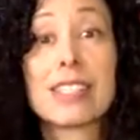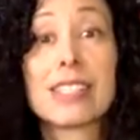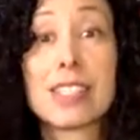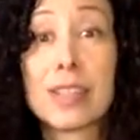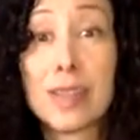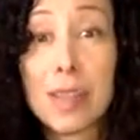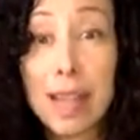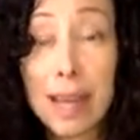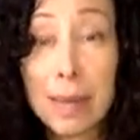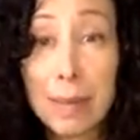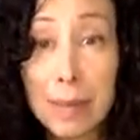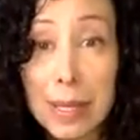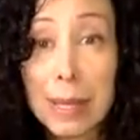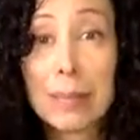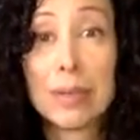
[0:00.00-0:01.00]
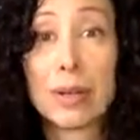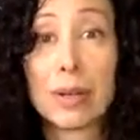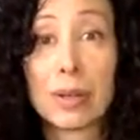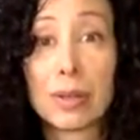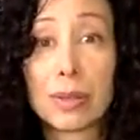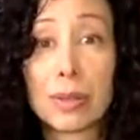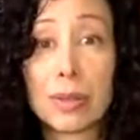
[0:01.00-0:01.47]
so that people
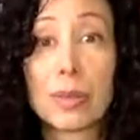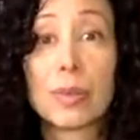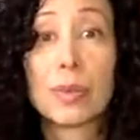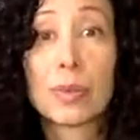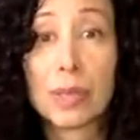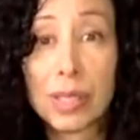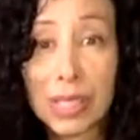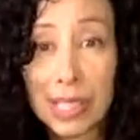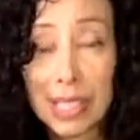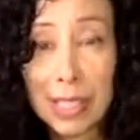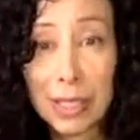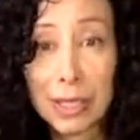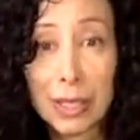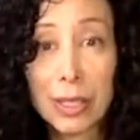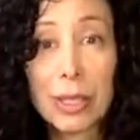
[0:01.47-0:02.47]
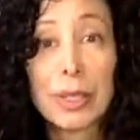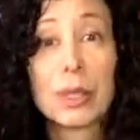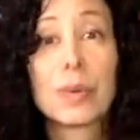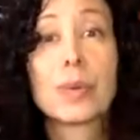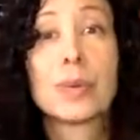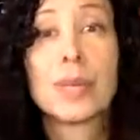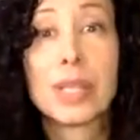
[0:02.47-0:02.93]
will hear
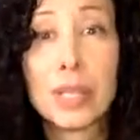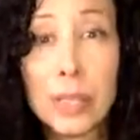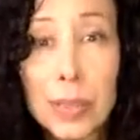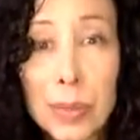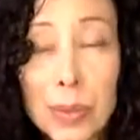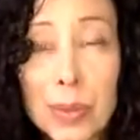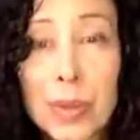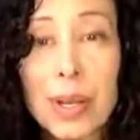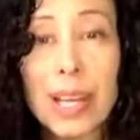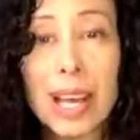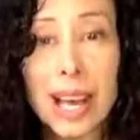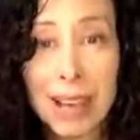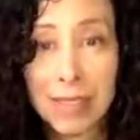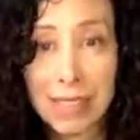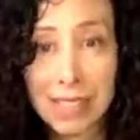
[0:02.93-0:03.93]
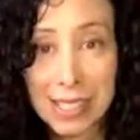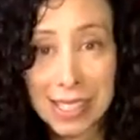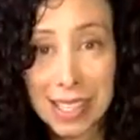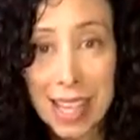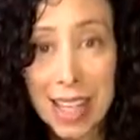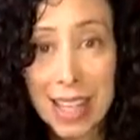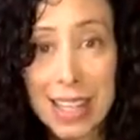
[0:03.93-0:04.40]
what you have to
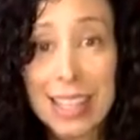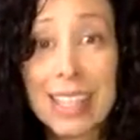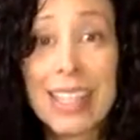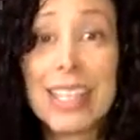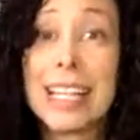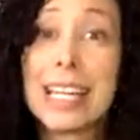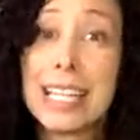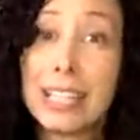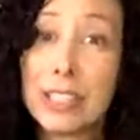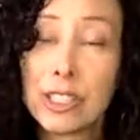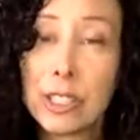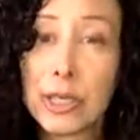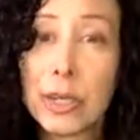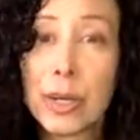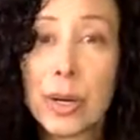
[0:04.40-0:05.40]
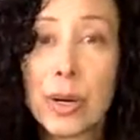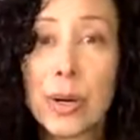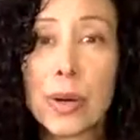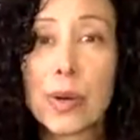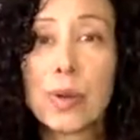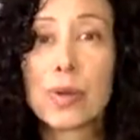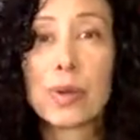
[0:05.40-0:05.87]
say in your
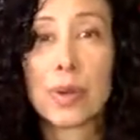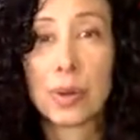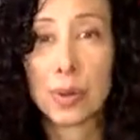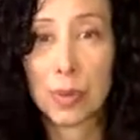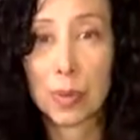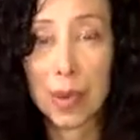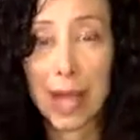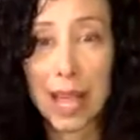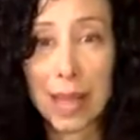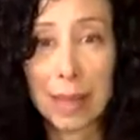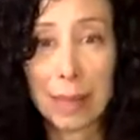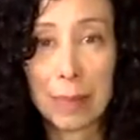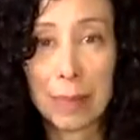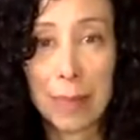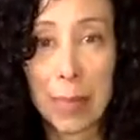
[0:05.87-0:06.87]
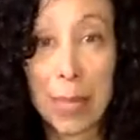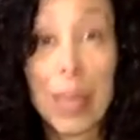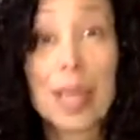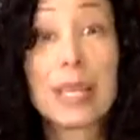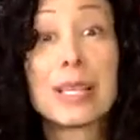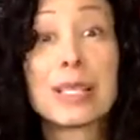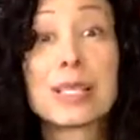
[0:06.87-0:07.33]
own way.
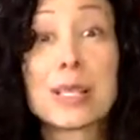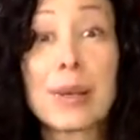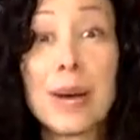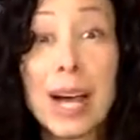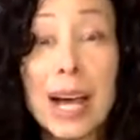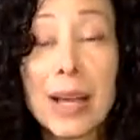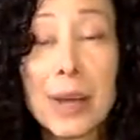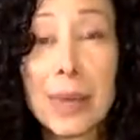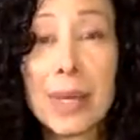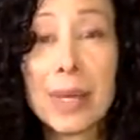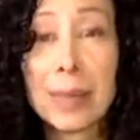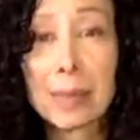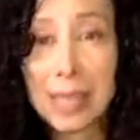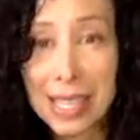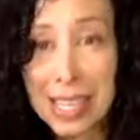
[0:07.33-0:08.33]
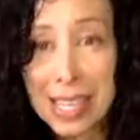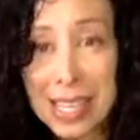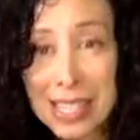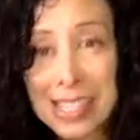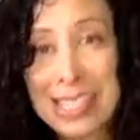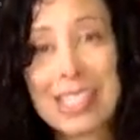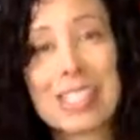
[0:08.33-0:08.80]
So, how do we
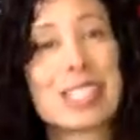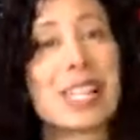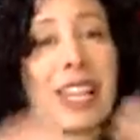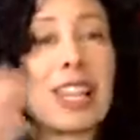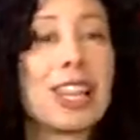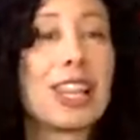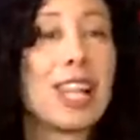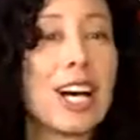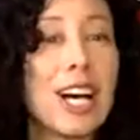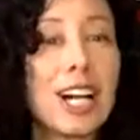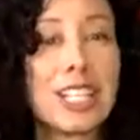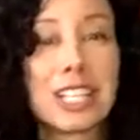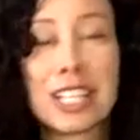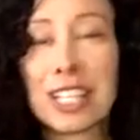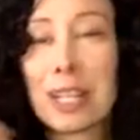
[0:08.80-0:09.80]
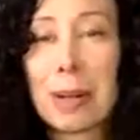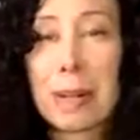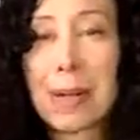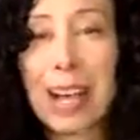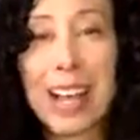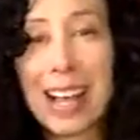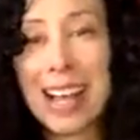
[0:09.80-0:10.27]
appease this logical
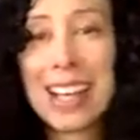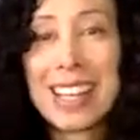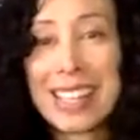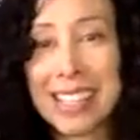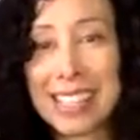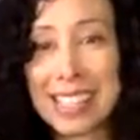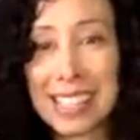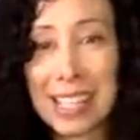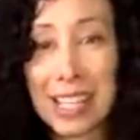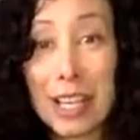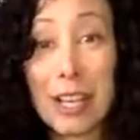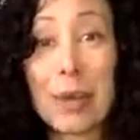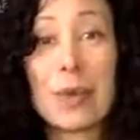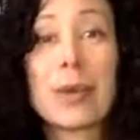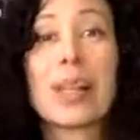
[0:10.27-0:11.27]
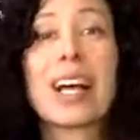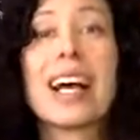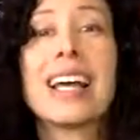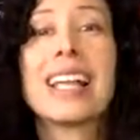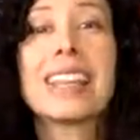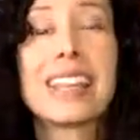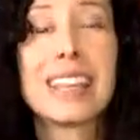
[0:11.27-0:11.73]
mind? Well,
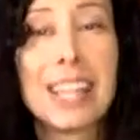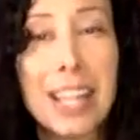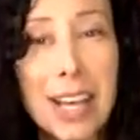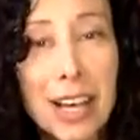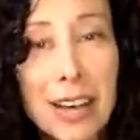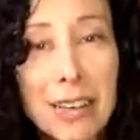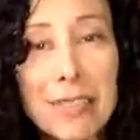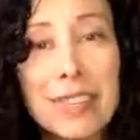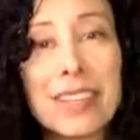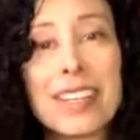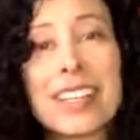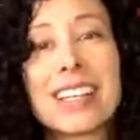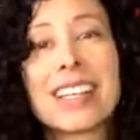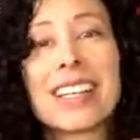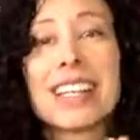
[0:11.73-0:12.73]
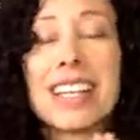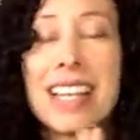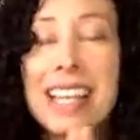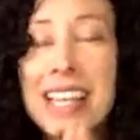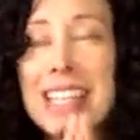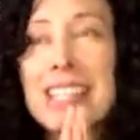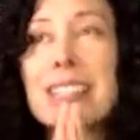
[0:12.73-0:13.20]
I love
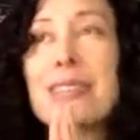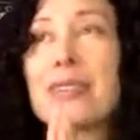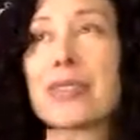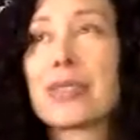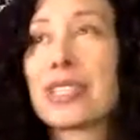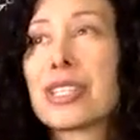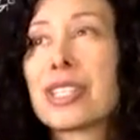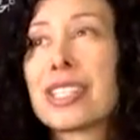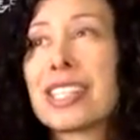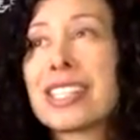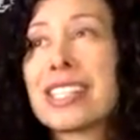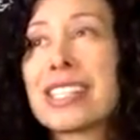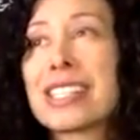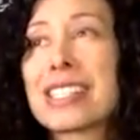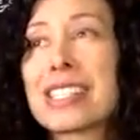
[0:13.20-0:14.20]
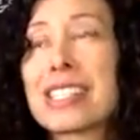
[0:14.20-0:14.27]
a nutritionist,